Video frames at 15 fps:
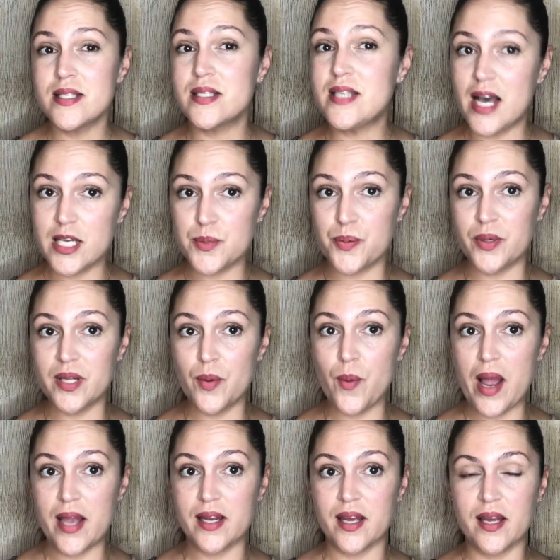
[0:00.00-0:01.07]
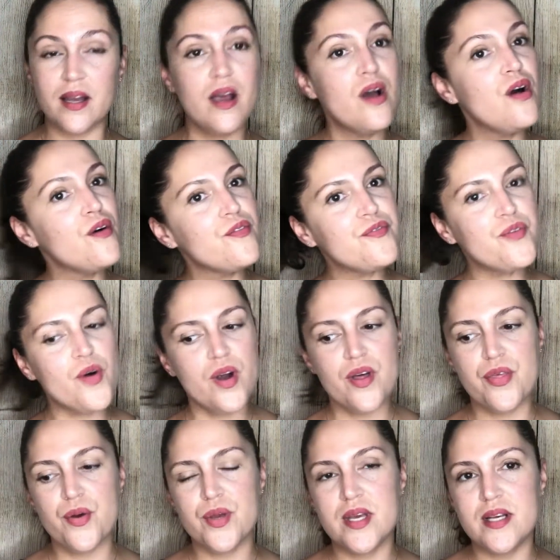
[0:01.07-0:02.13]
desperately waiting for
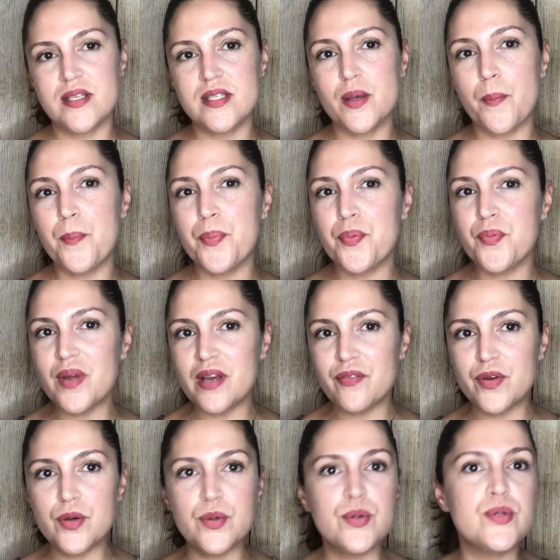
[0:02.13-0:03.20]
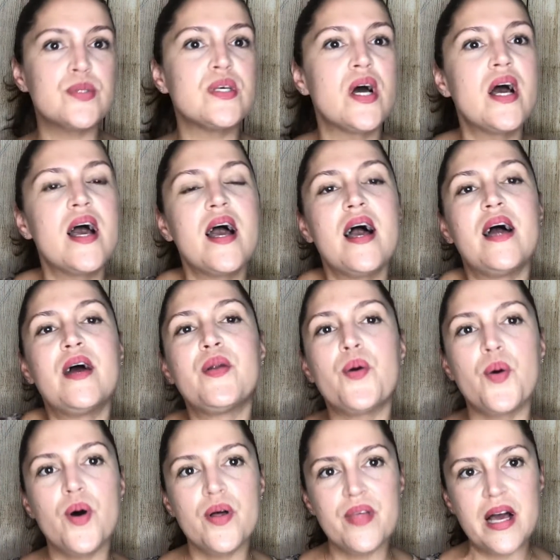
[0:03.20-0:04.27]
these previews and
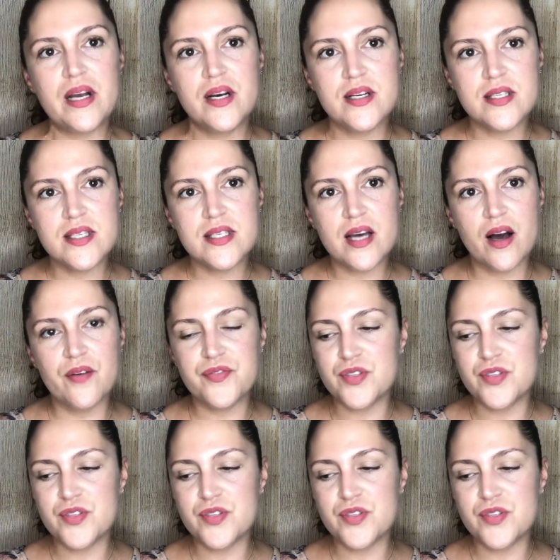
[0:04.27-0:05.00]
all that good stuff.